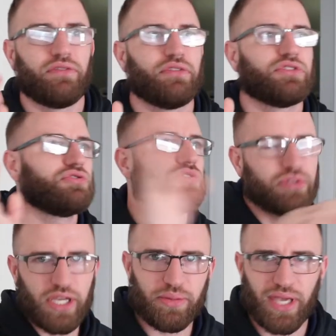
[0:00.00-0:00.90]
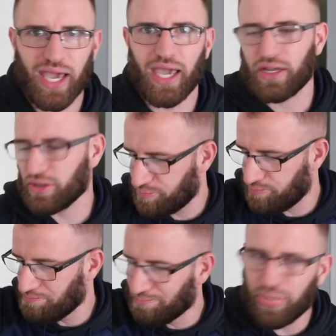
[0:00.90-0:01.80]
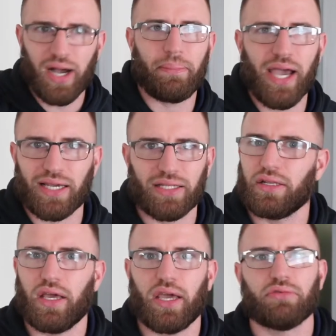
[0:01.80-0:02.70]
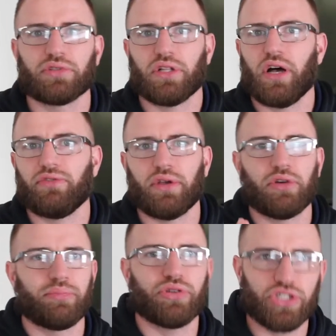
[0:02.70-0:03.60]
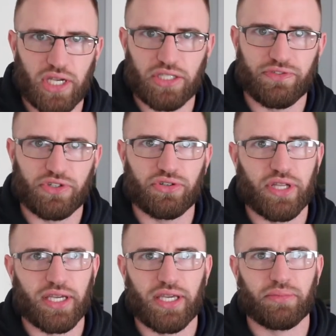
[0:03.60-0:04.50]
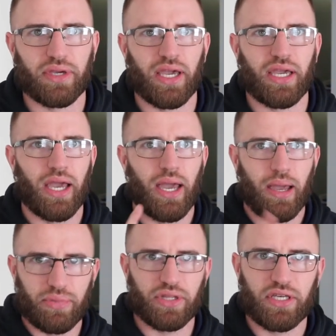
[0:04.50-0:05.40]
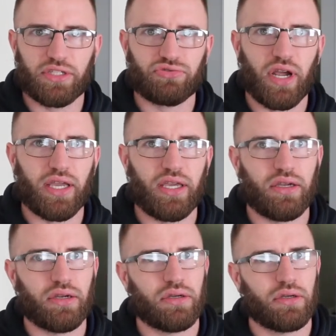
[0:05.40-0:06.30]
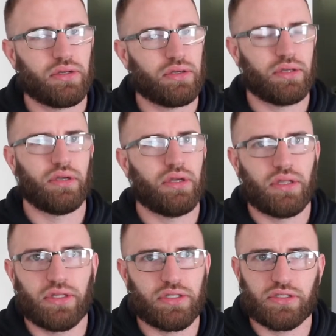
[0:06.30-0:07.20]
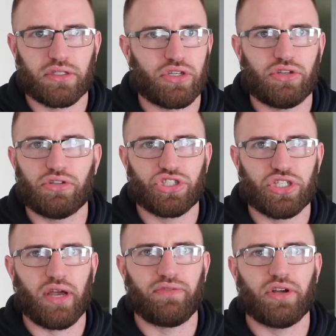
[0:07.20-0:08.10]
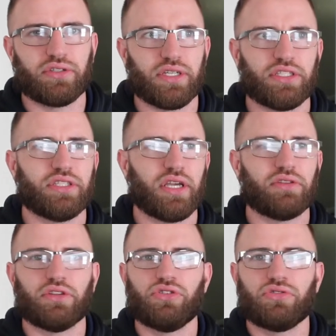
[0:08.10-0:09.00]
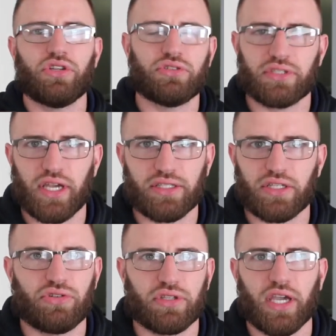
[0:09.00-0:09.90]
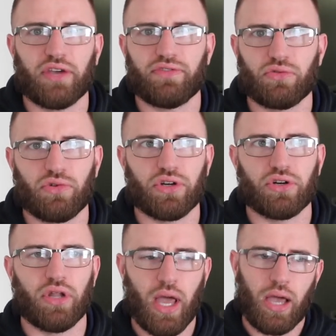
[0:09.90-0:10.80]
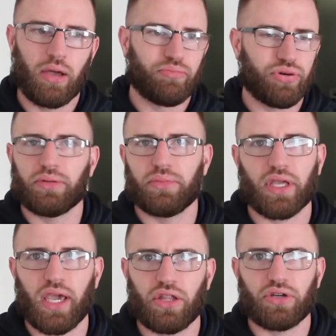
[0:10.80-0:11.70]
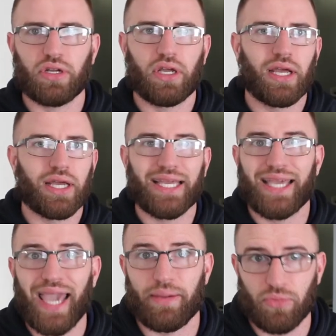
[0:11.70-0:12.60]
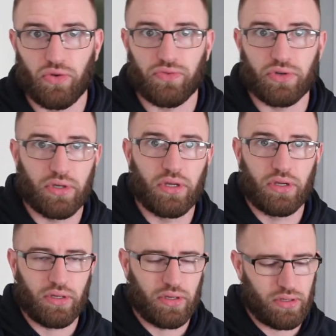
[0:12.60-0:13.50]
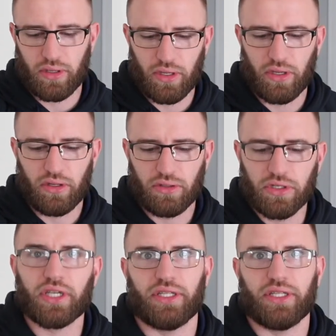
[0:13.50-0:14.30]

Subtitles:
Screw Kim K and her butt back in the day. It was lovely. We appreciate you for doing that, Kim K. But this right here, this is the cutest shit I've ever seen. Just think of the two cutest things that you can think of in the world. Put them together, game over. Look at